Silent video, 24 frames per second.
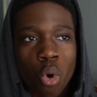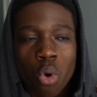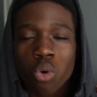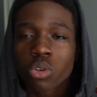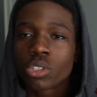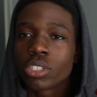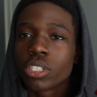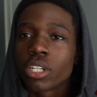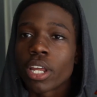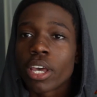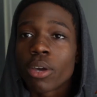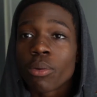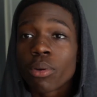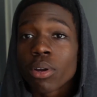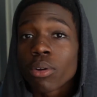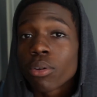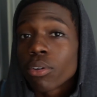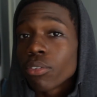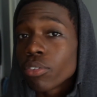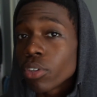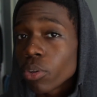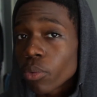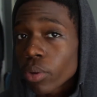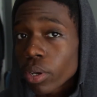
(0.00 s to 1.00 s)
Today we're
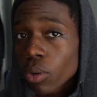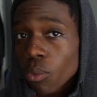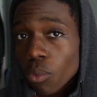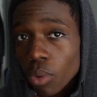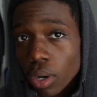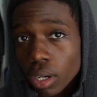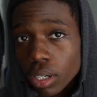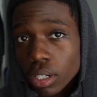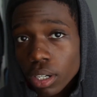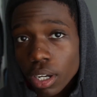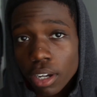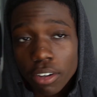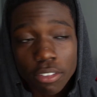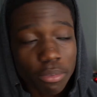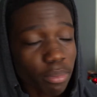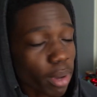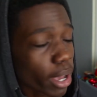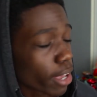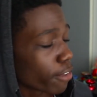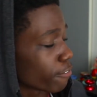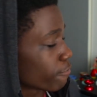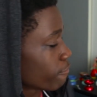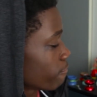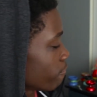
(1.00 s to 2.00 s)
reviewing one of
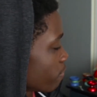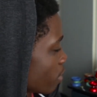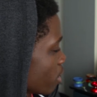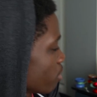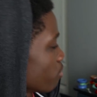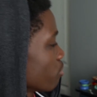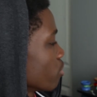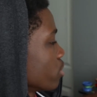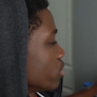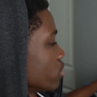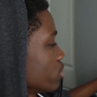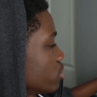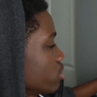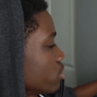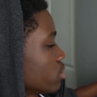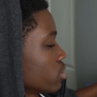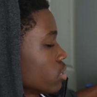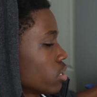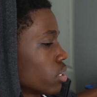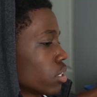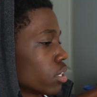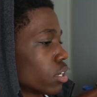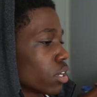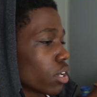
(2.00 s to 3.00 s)
my favorites,
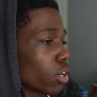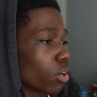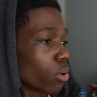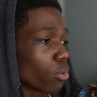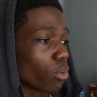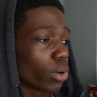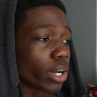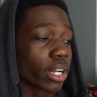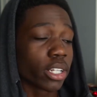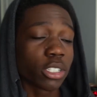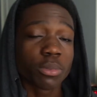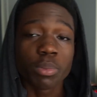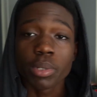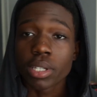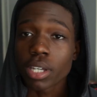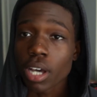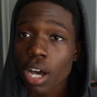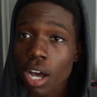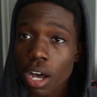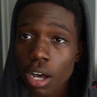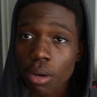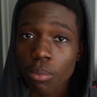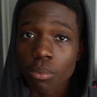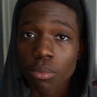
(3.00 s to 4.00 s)
or what has
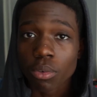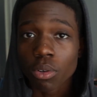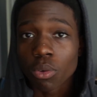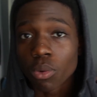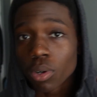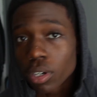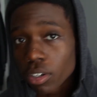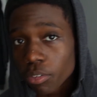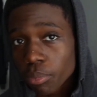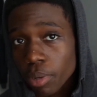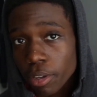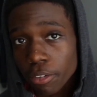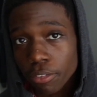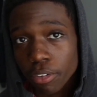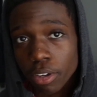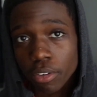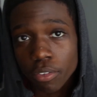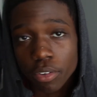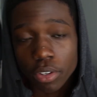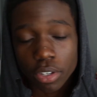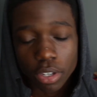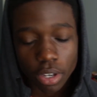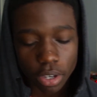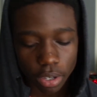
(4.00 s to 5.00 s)
become one of my
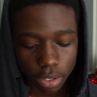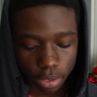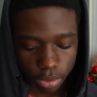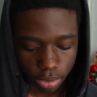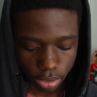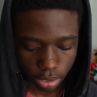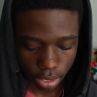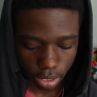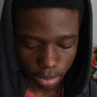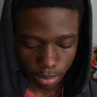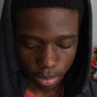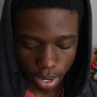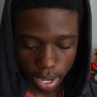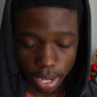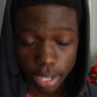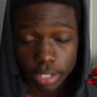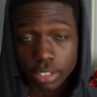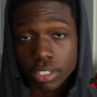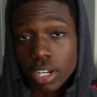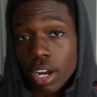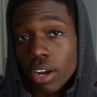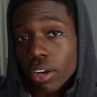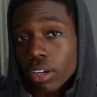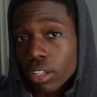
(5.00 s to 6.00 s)
favorite yo-yos in my
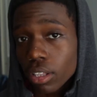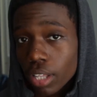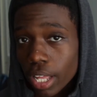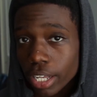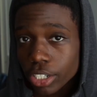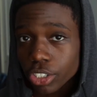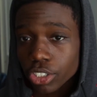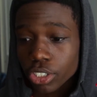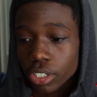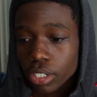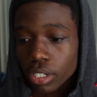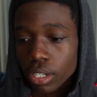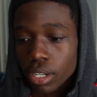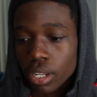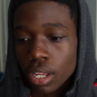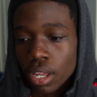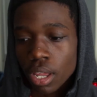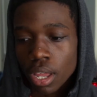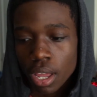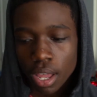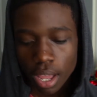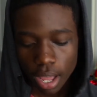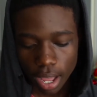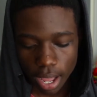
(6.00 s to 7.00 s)
entire collection,
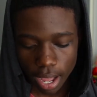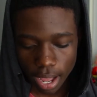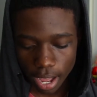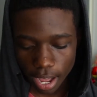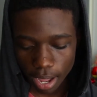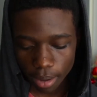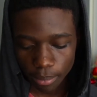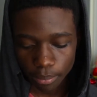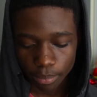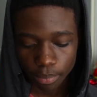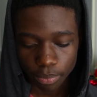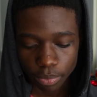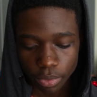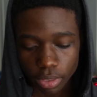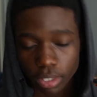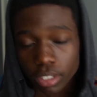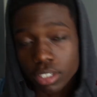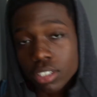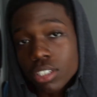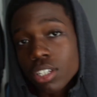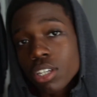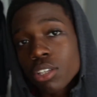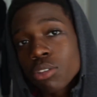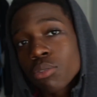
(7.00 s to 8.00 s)
the
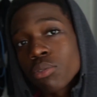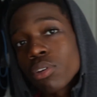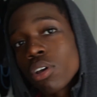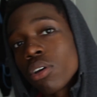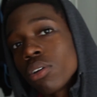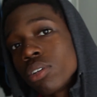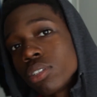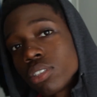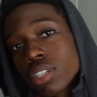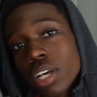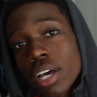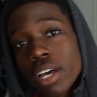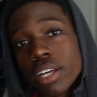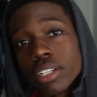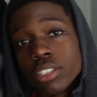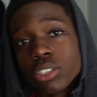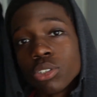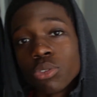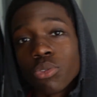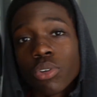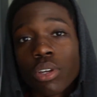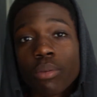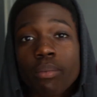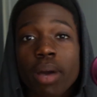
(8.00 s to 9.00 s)
C3O Designs
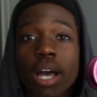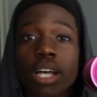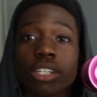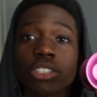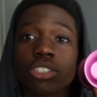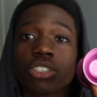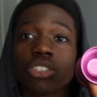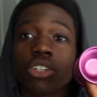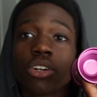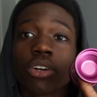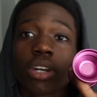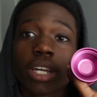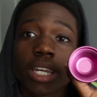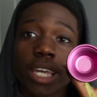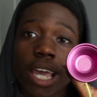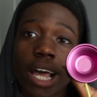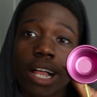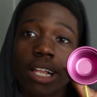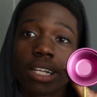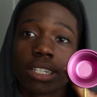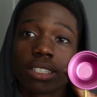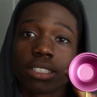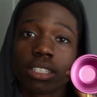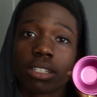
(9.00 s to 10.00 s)
Remaster
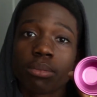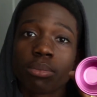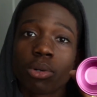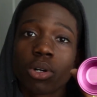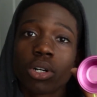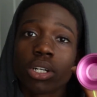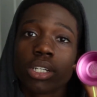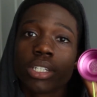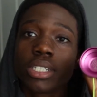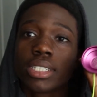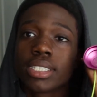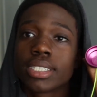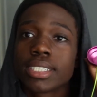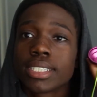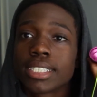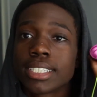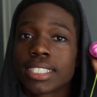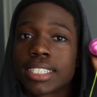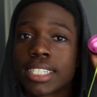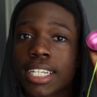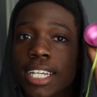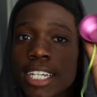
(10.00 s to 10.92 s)
Galaxy Blades.